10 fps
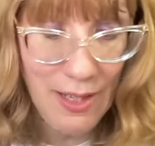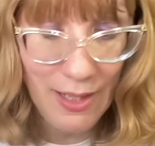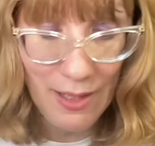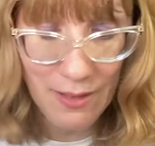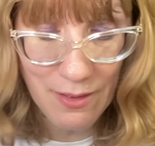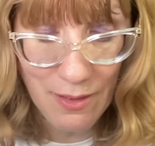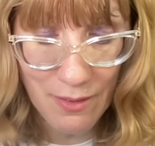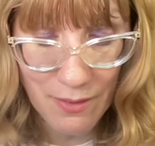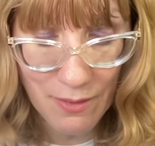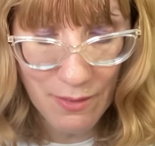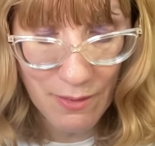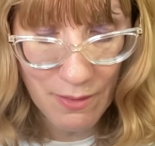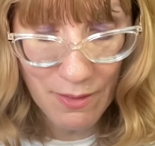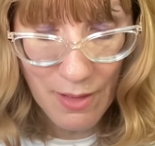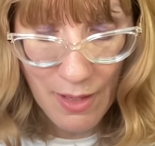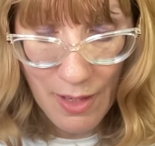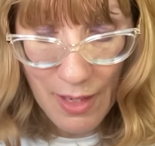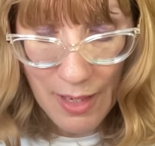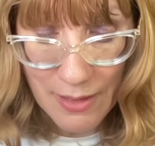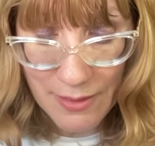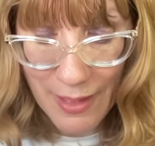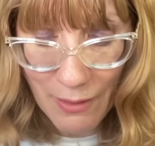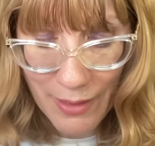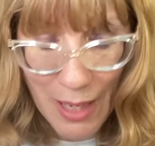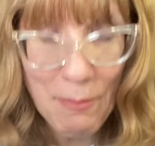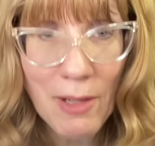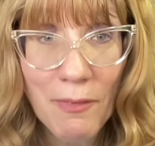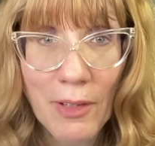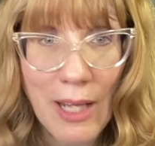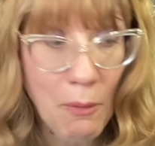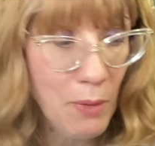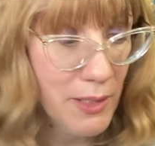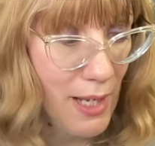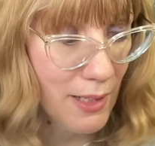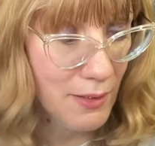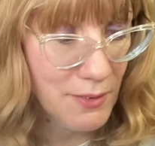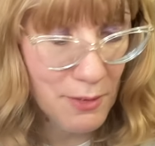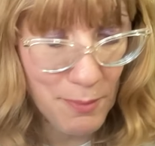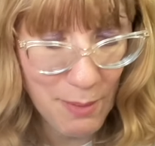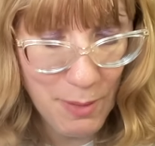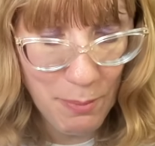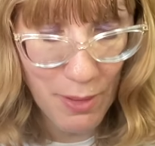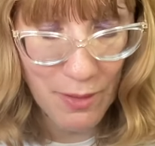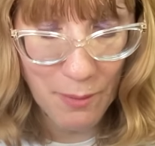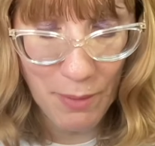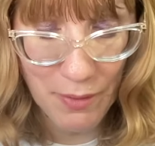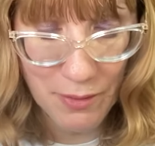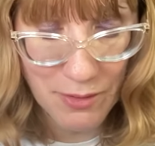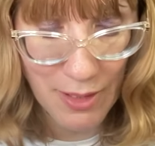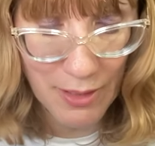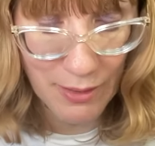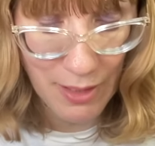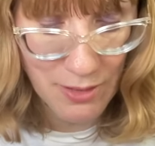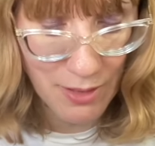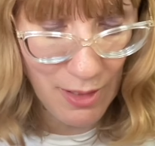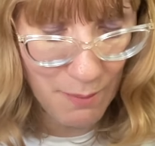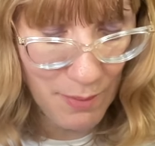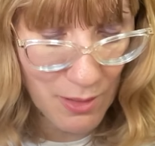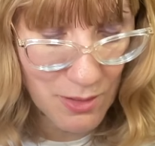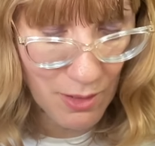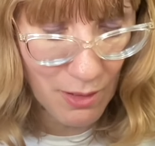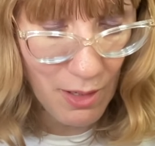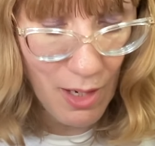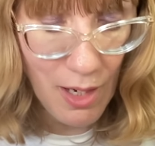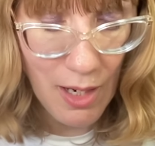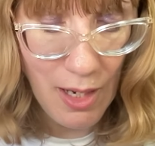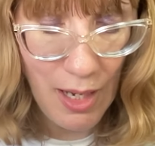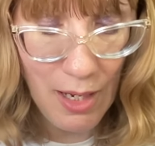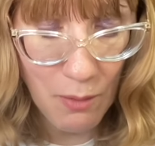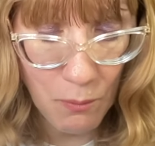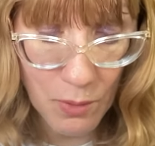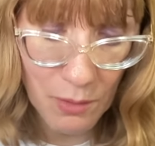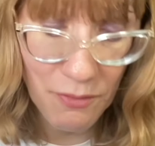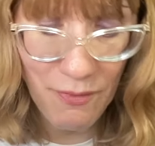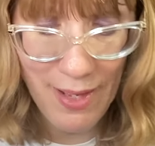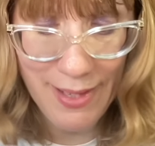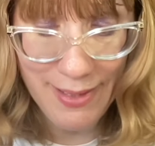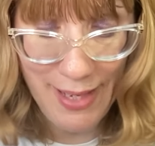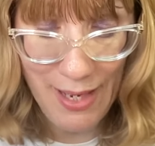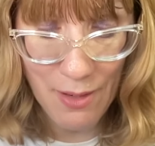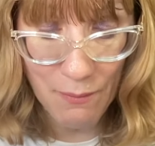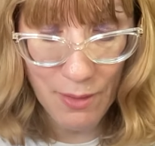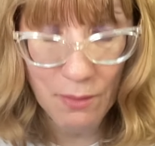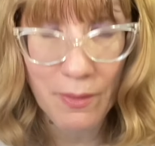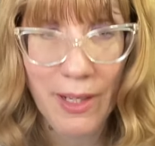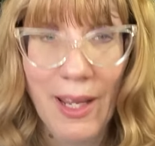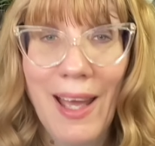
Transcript: I got another... daily. I I might have only got one necklace. This might be part of the Mother's Day collection. I'm not sure. Uh, we'll find out, won't we?